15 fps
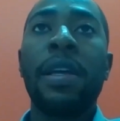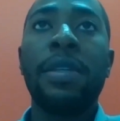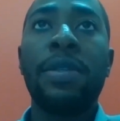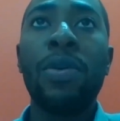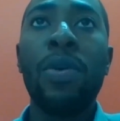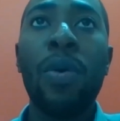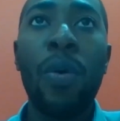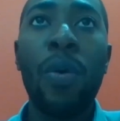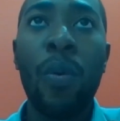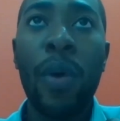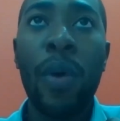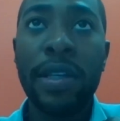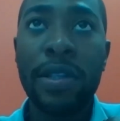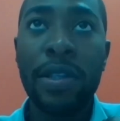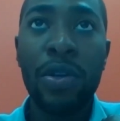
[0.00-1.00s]
So
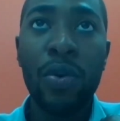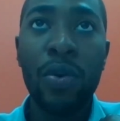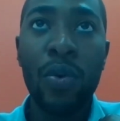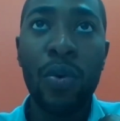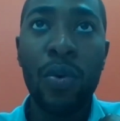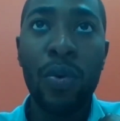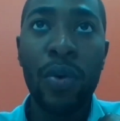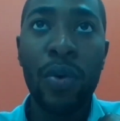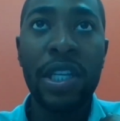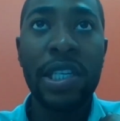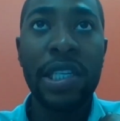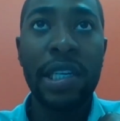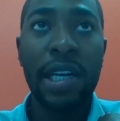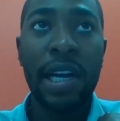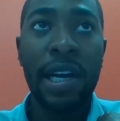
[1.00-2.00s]
once you
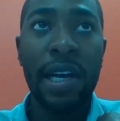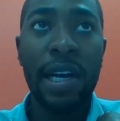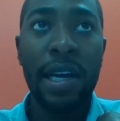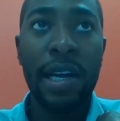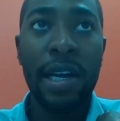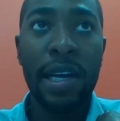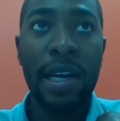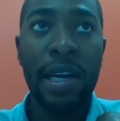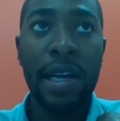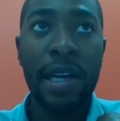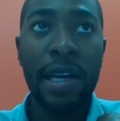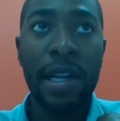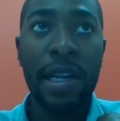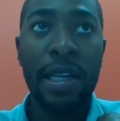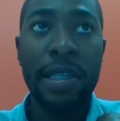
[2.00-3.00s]
reach,
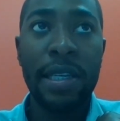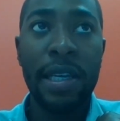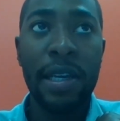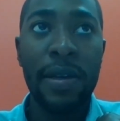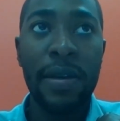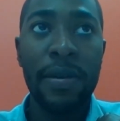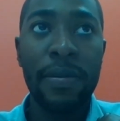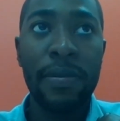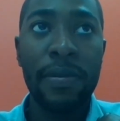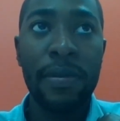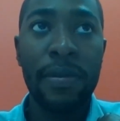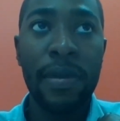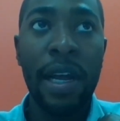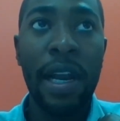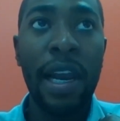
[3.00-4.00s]
uh, let's say,
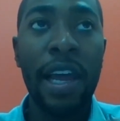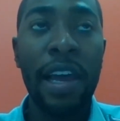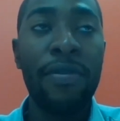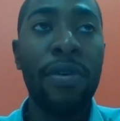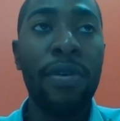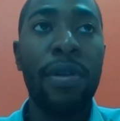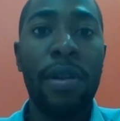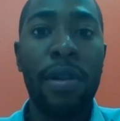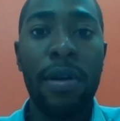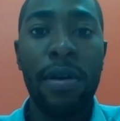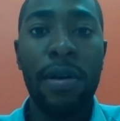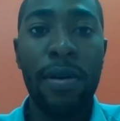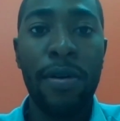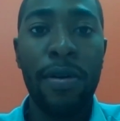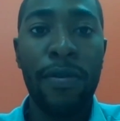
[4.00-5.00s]
a level
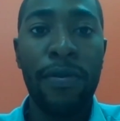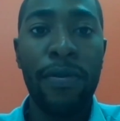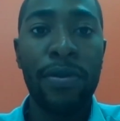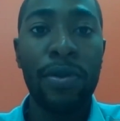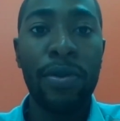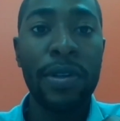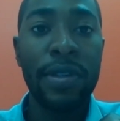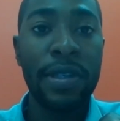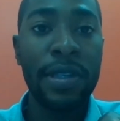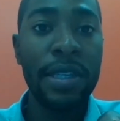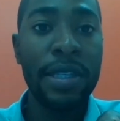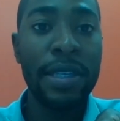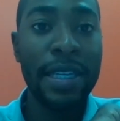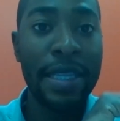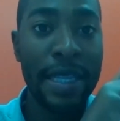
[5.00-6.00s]
of
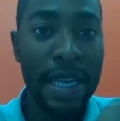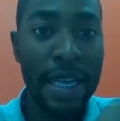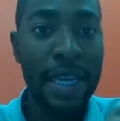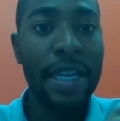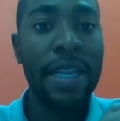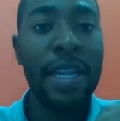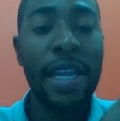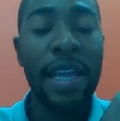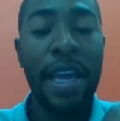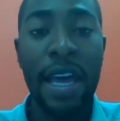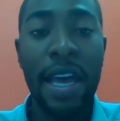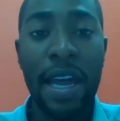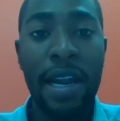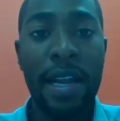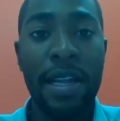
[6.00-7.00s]
toxicity in the
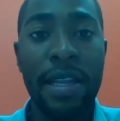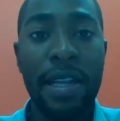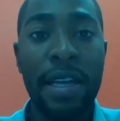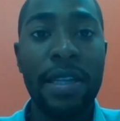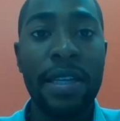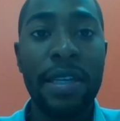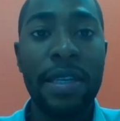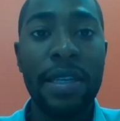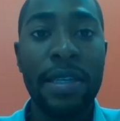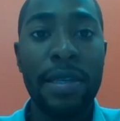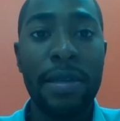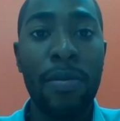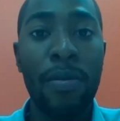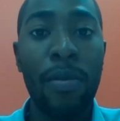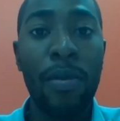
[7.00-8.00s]
air that
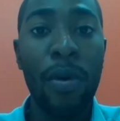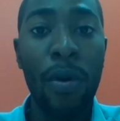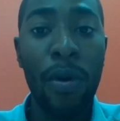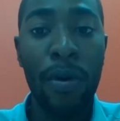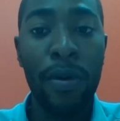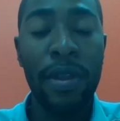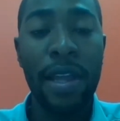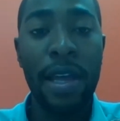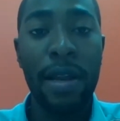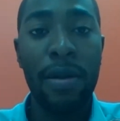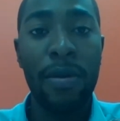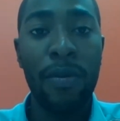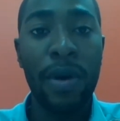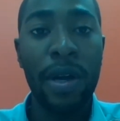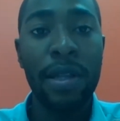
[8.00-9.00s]
is more
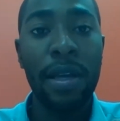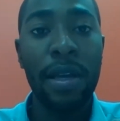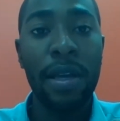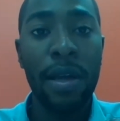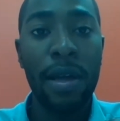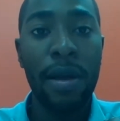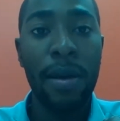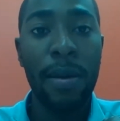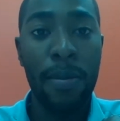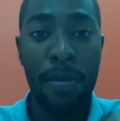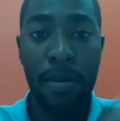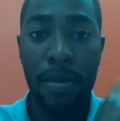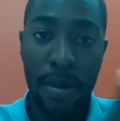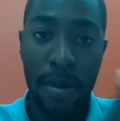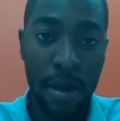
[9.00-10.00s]
than what
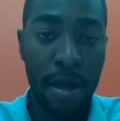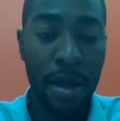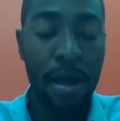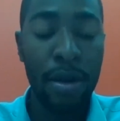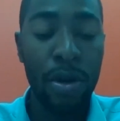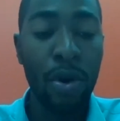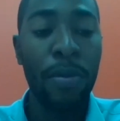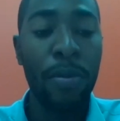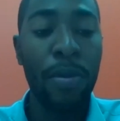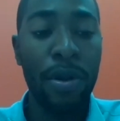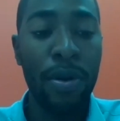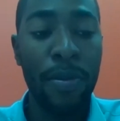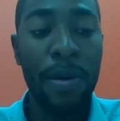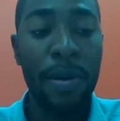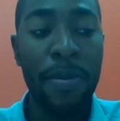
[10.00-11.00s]
a, a
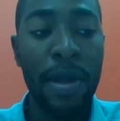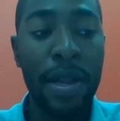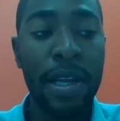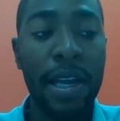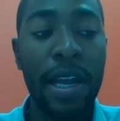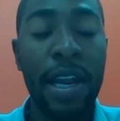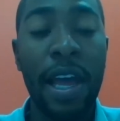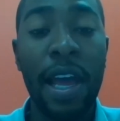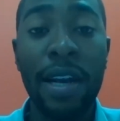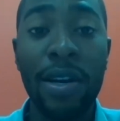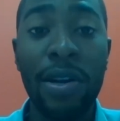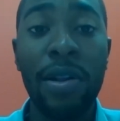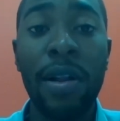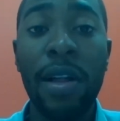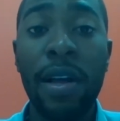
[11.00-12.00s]
normal human being can
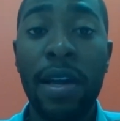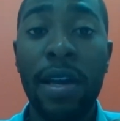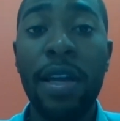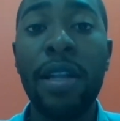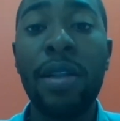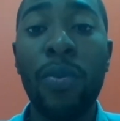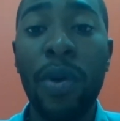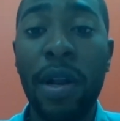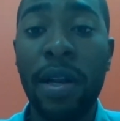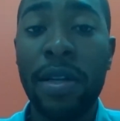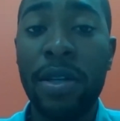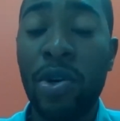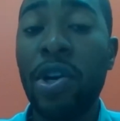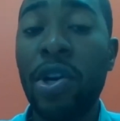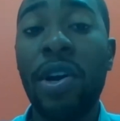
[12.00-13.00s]
handle, it
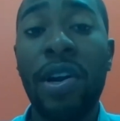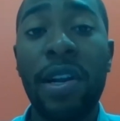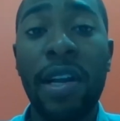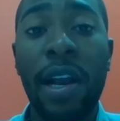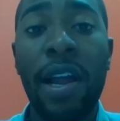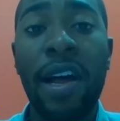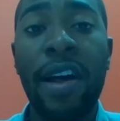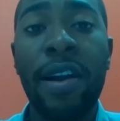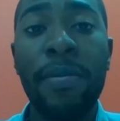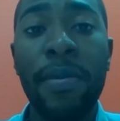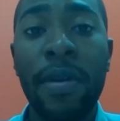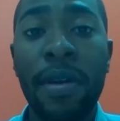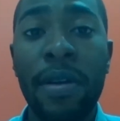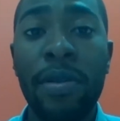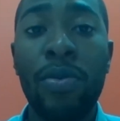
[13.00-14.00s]
will trigger an
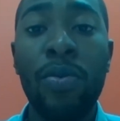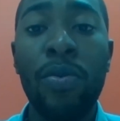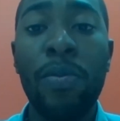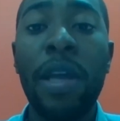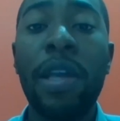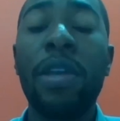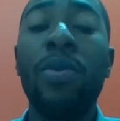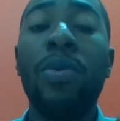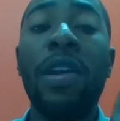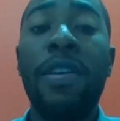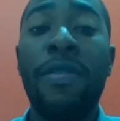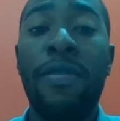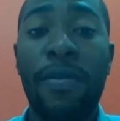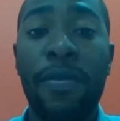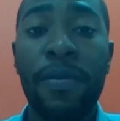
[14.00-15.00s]
alarm to make
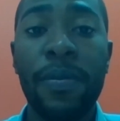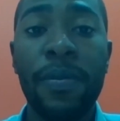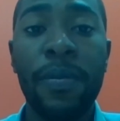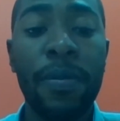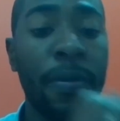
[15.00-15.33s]
you leave.